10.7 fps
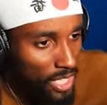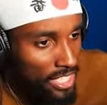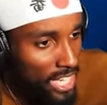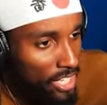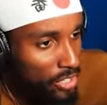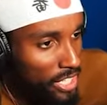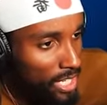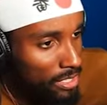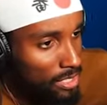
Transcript: Yeah, you're done.